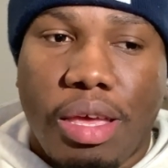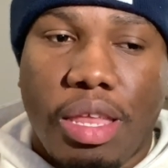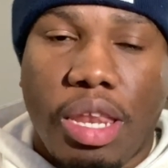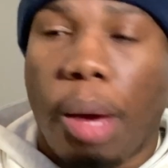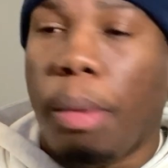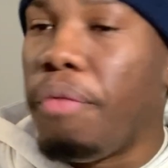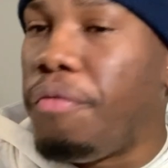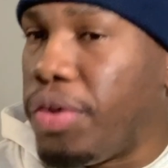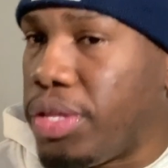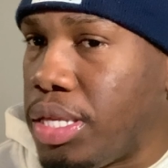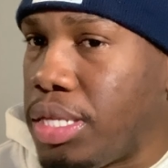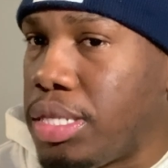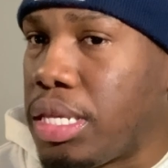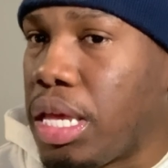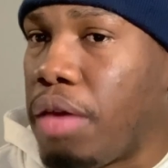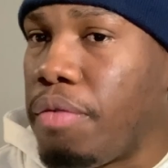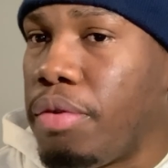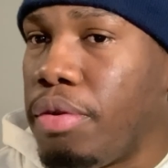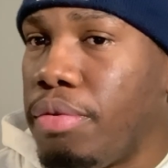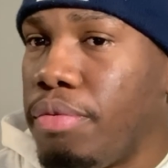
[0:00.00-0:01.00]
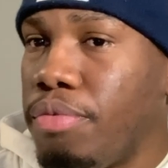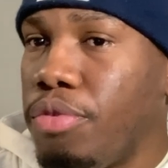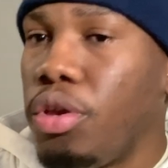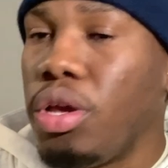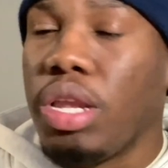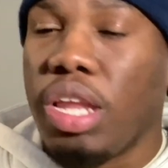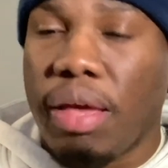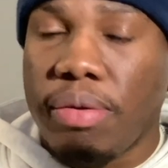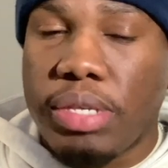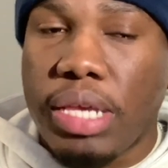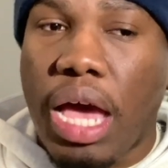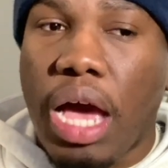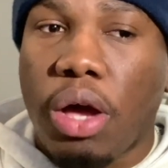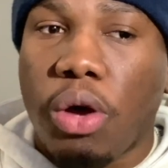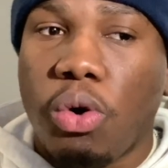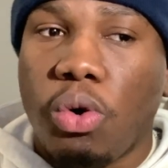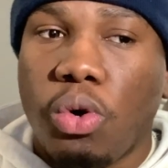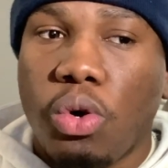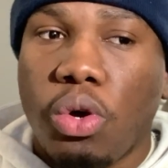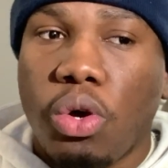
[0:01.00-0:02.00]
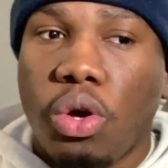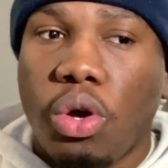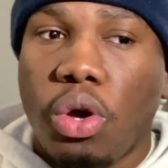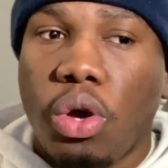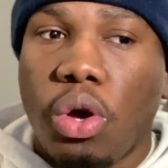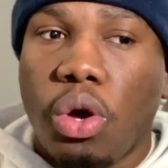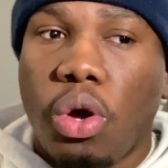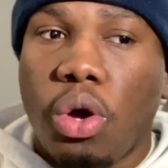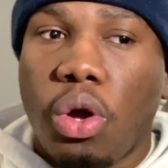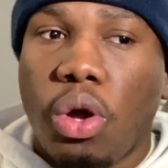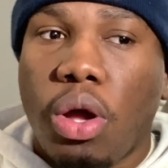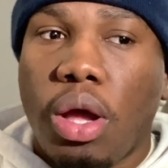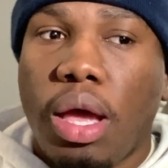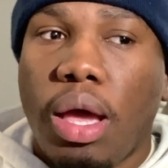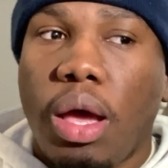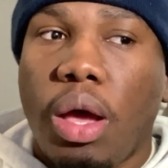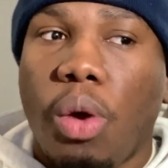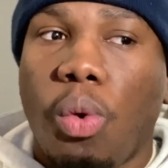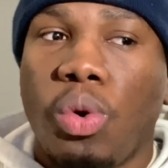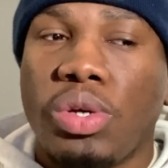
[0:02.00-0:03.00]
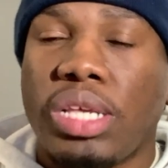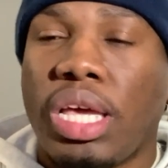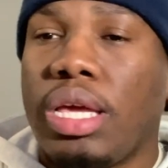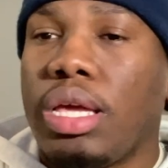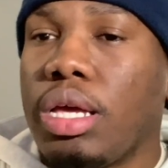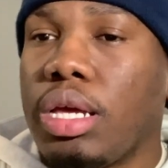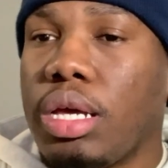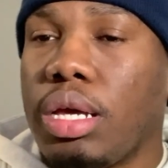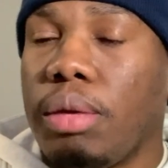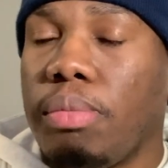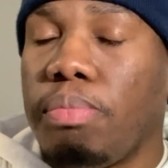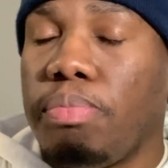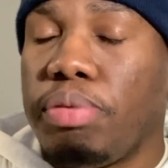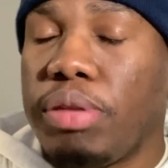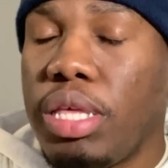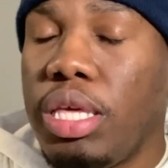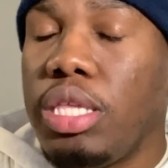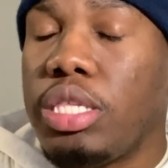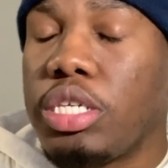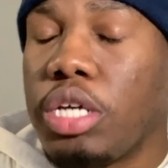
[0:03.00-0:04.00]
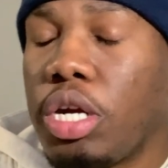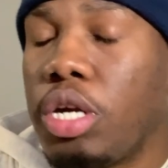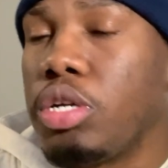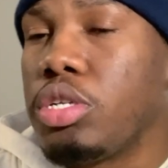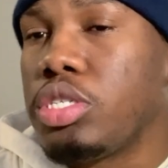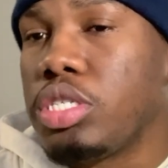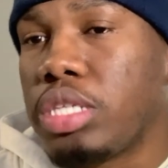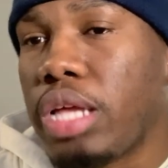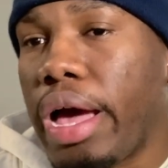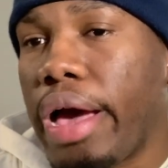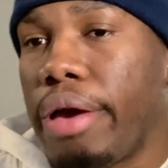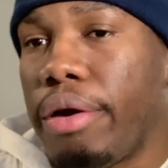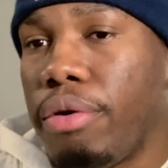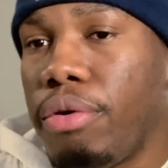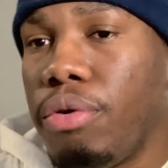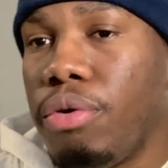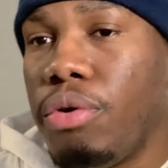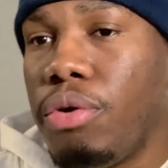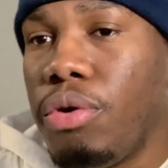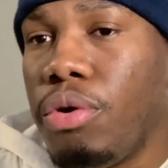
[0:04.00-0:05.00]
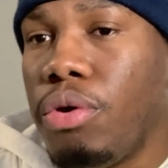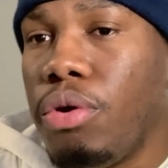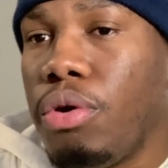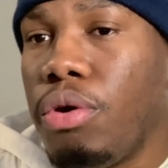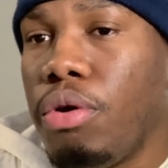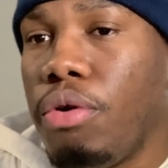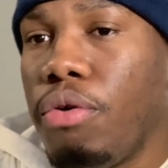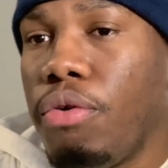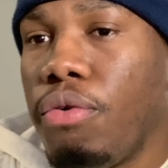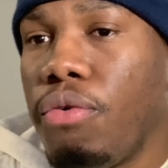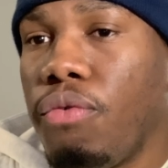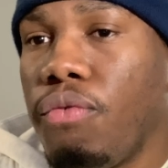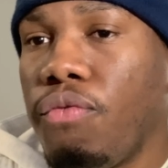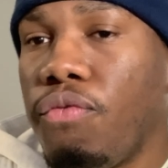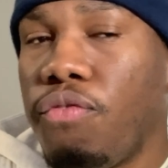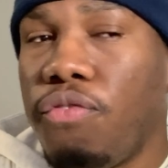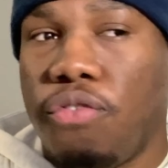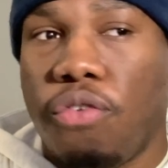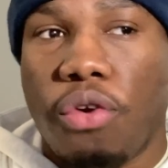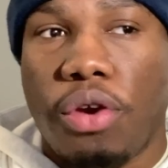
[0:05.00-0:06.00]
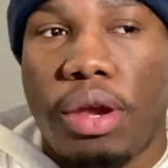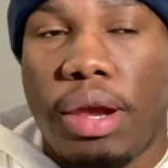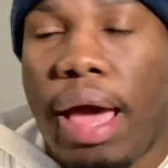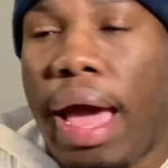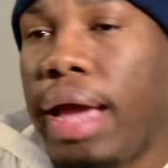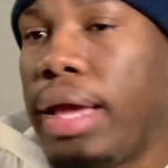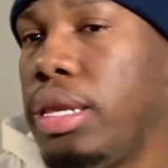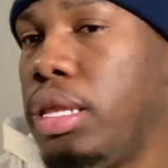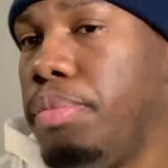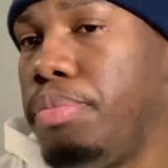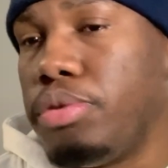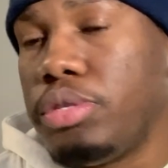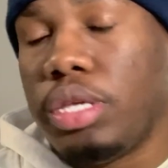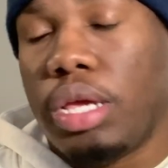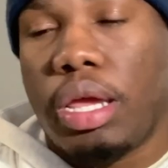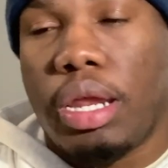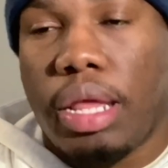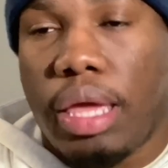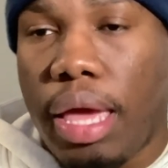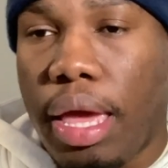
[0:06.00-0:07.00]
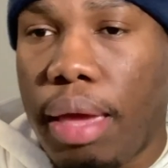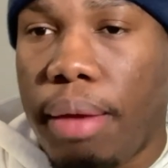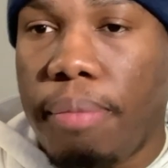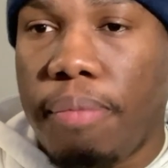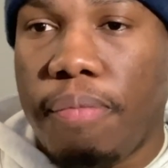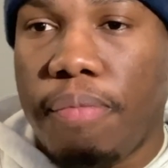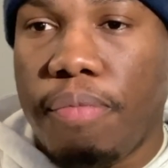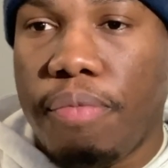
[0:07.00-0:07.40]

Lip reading: number 57, your left tackle, was a complete turnstile for 90% of the game.